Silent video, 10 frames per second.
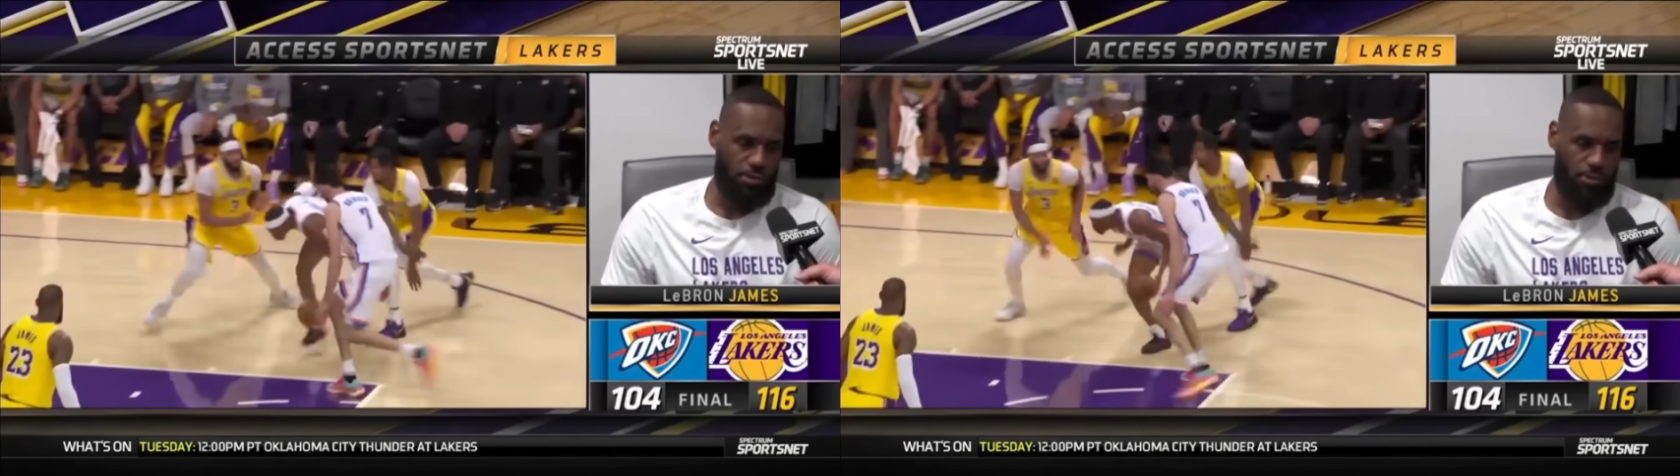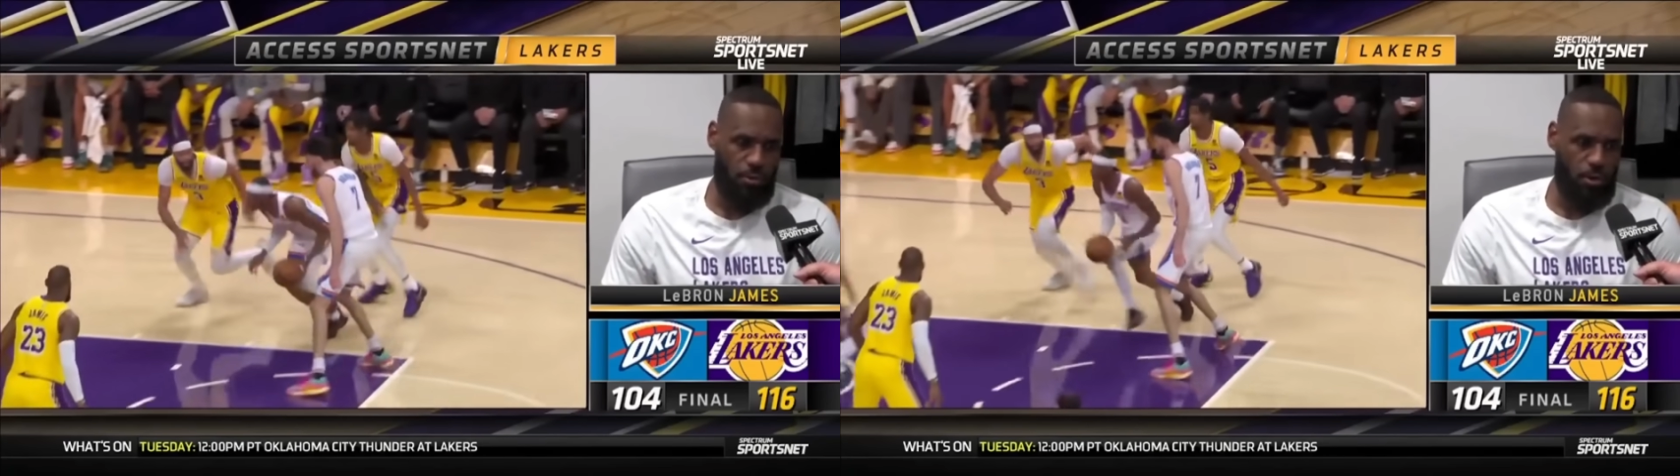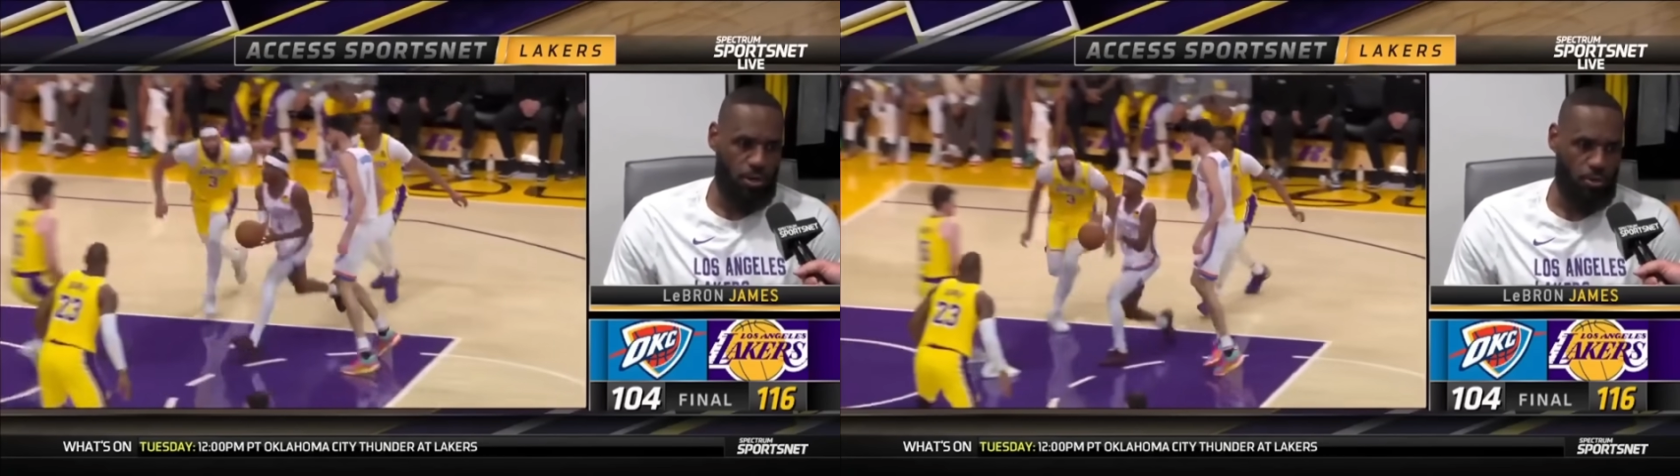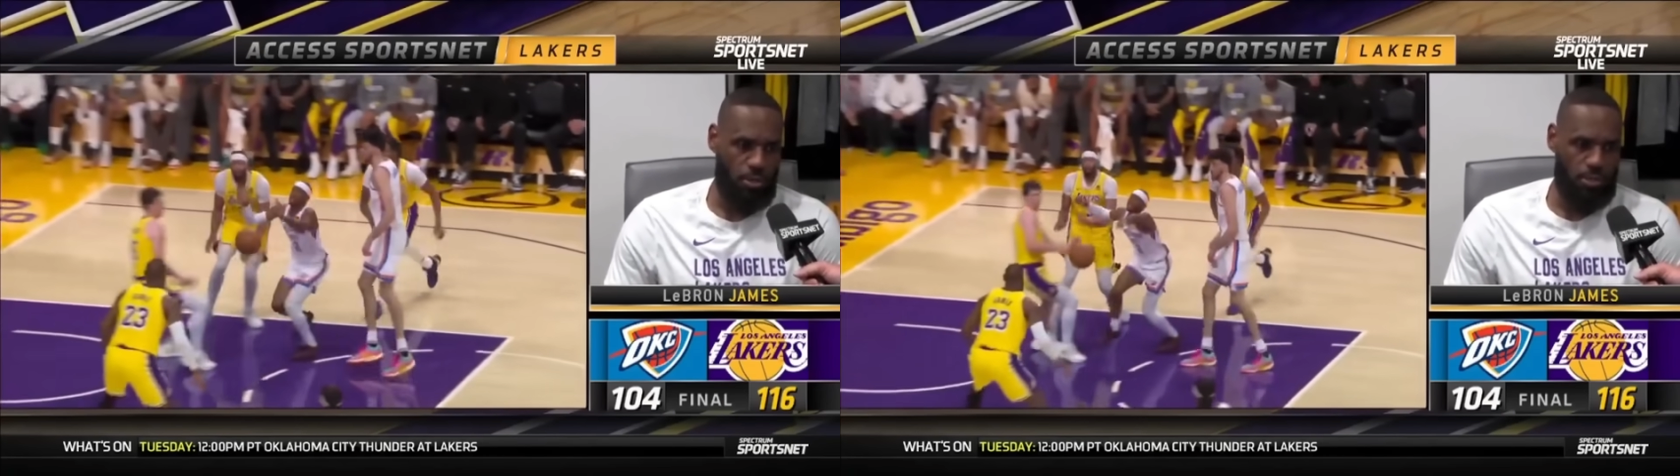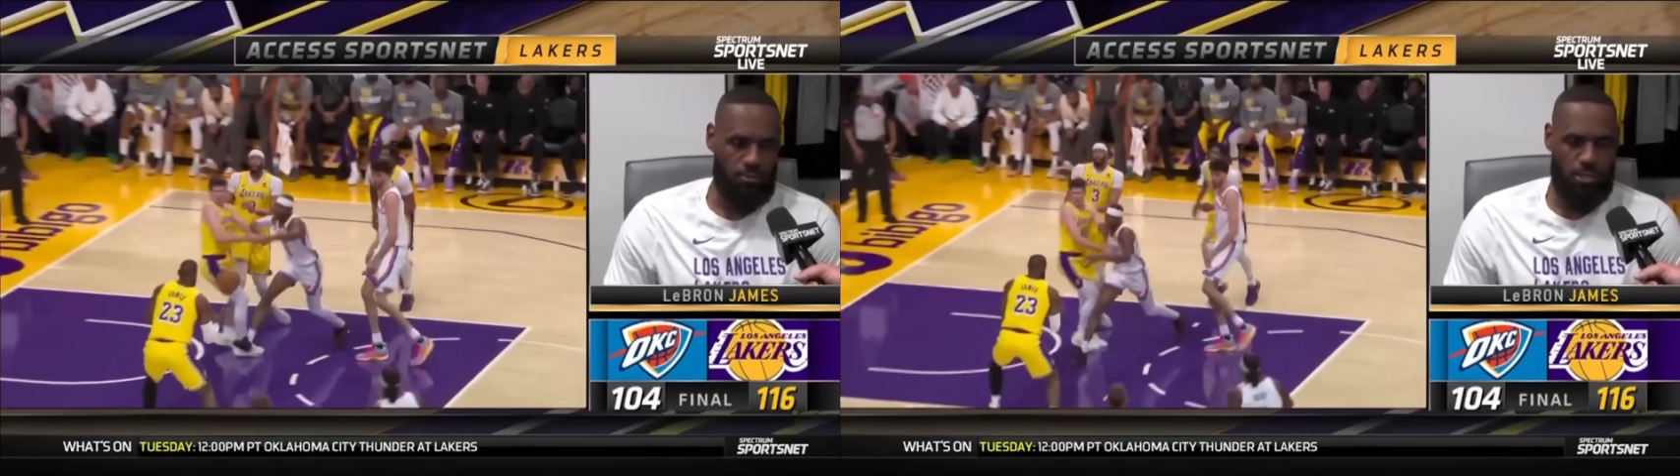which we'll work
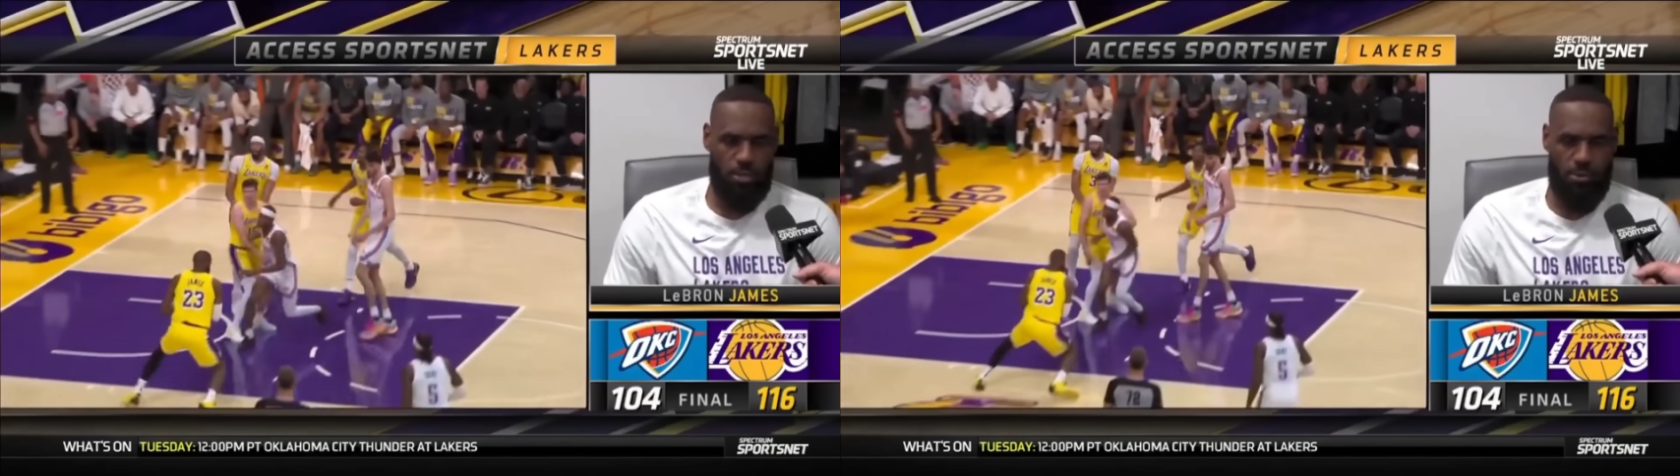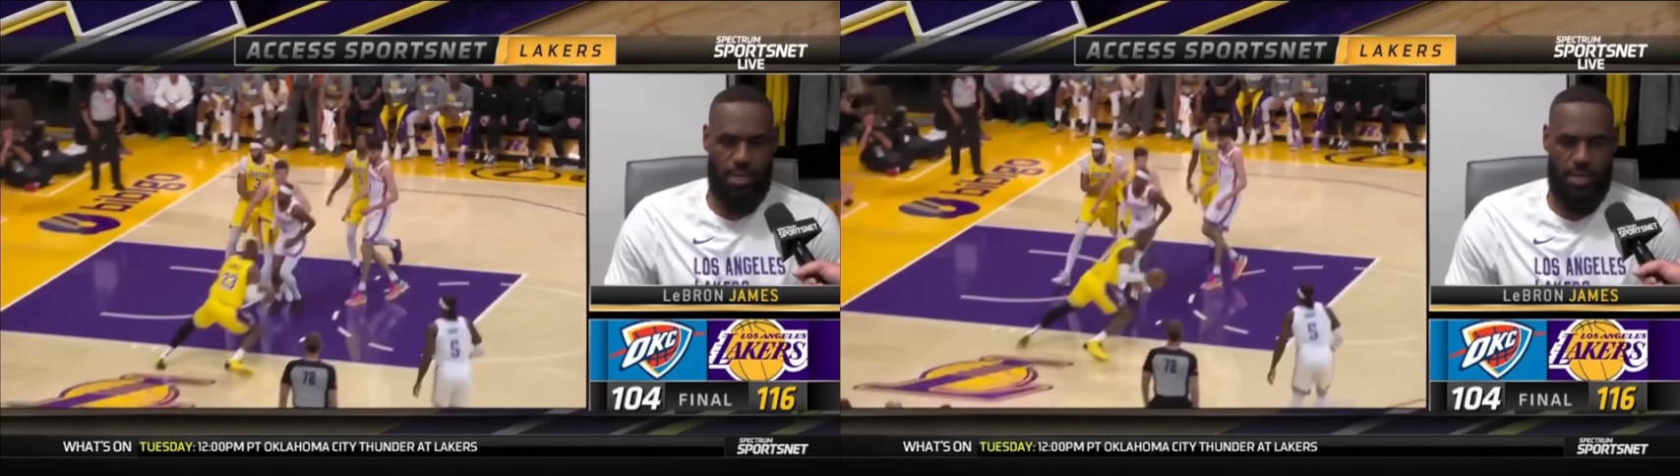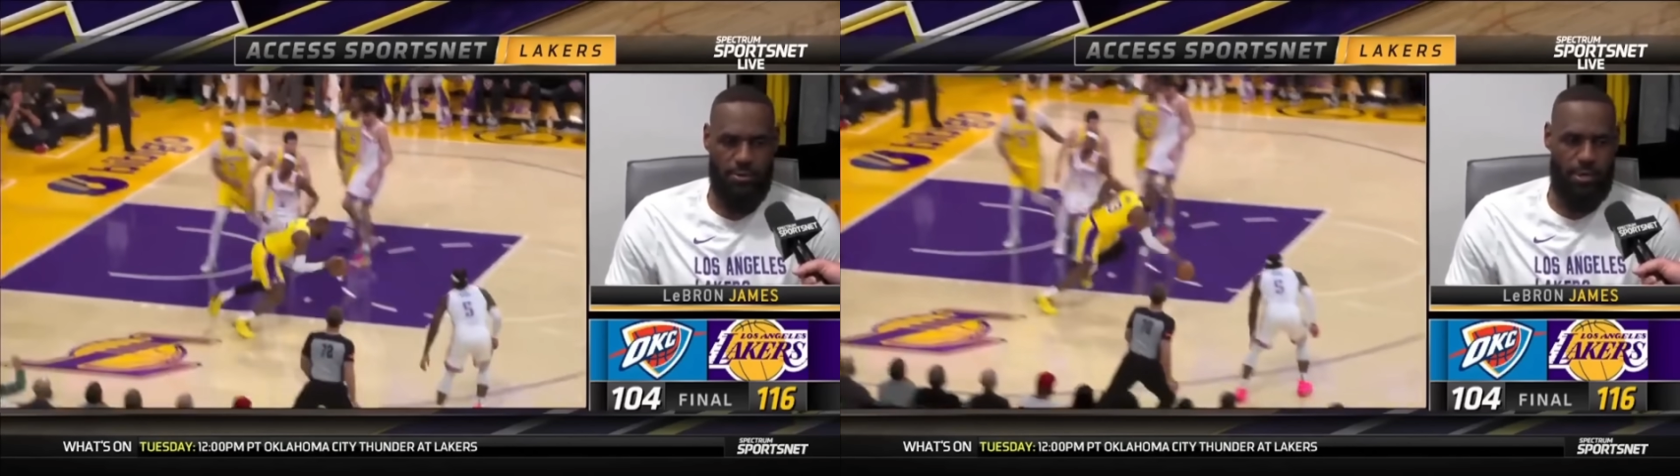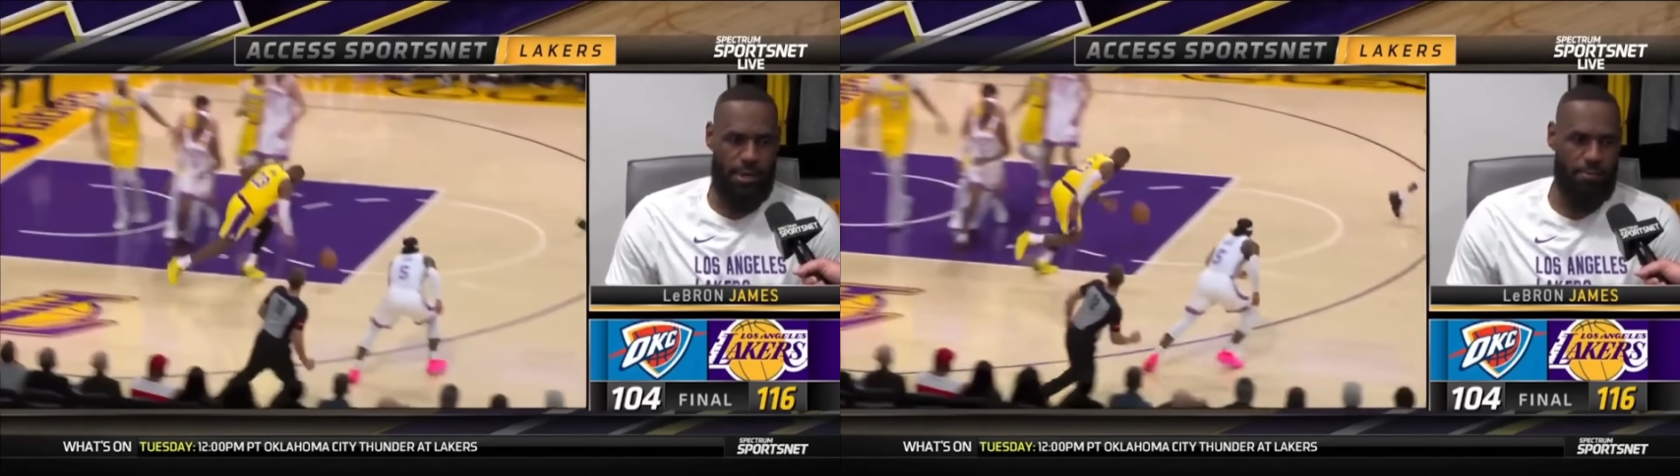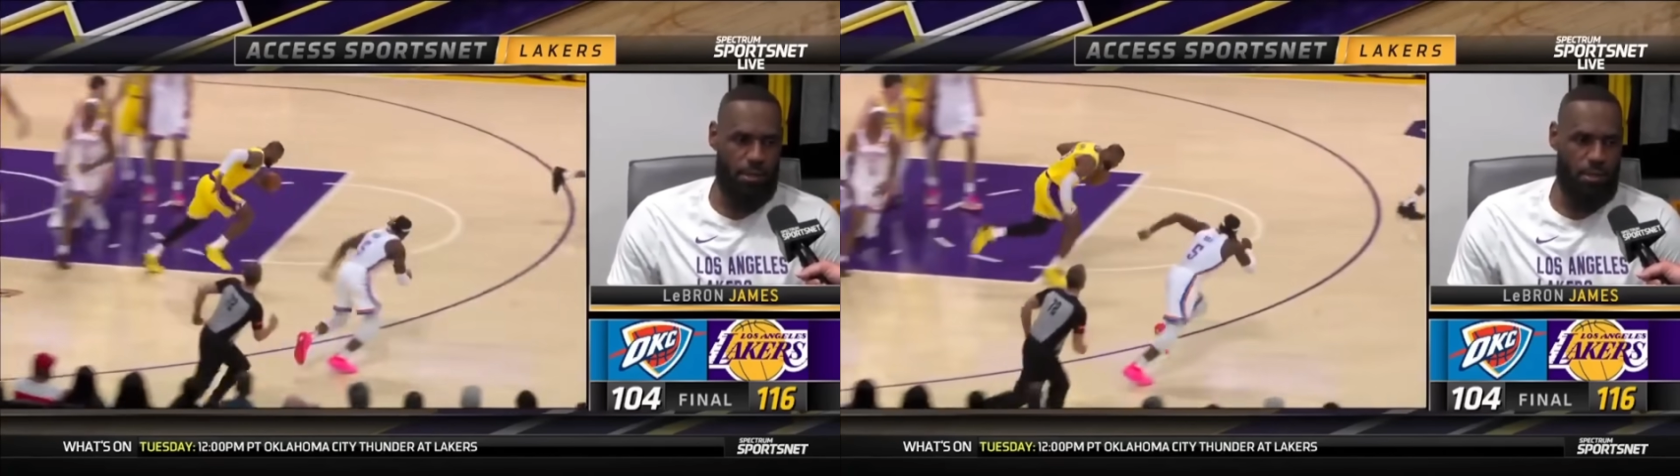on. We know we can't do
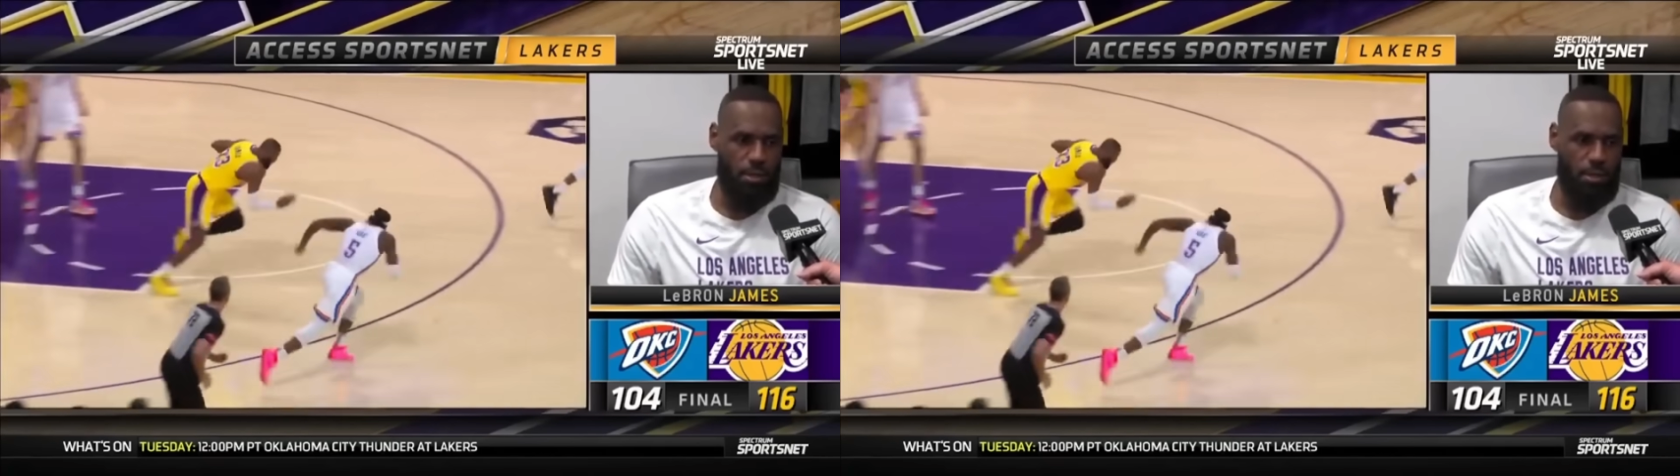that, but